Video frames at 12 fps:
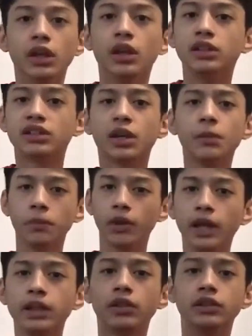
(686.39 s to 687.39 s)
some
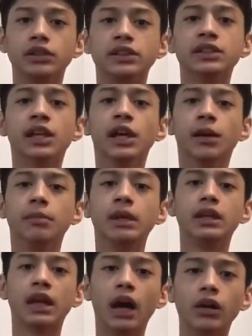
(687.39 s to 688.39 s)
writers
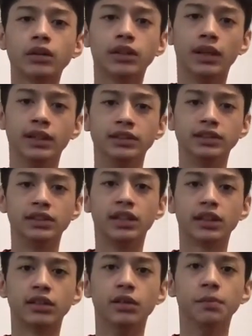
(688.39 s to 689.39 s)
make outlines to
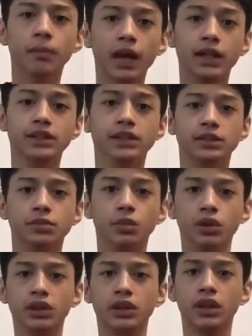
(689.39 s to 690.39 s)
get their minds
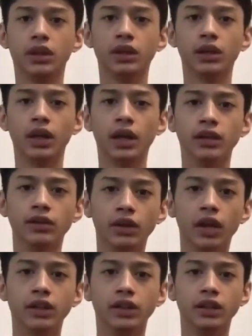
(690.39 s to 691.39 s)
working and their
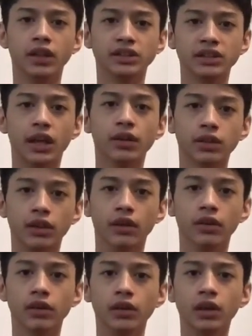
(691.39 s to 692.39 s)
ideas out there
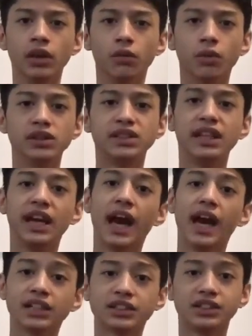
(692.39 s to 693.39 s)
once they
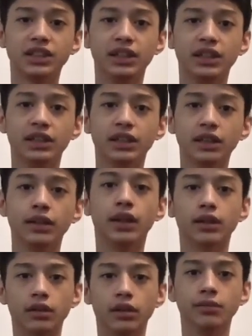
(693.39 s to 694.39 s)
actually
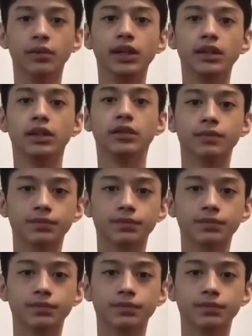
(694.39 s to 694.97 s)
get on writing.